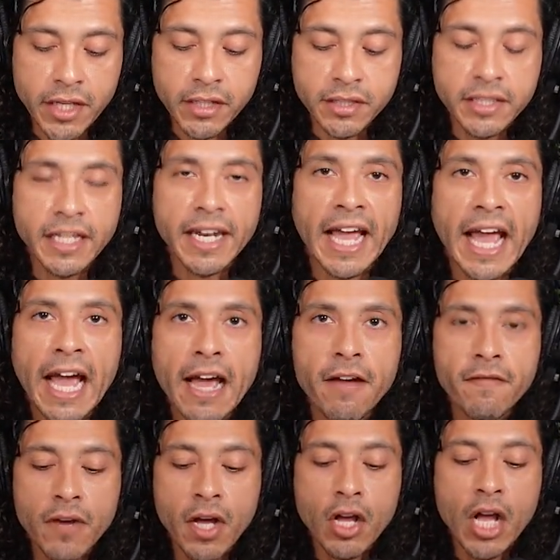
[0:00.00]
things that
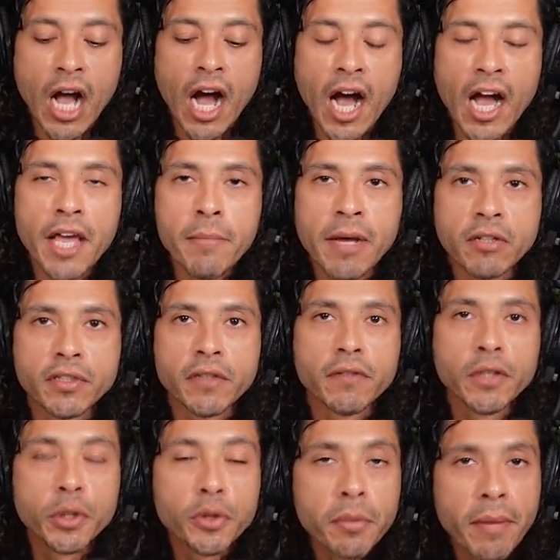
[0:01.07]
have high
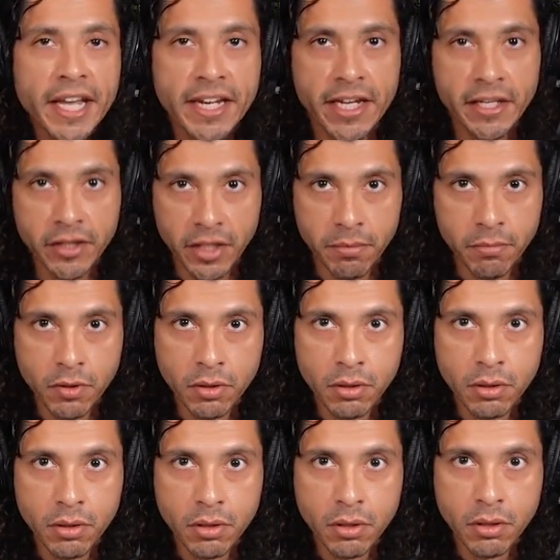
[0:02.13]
amounts of glutamate in them.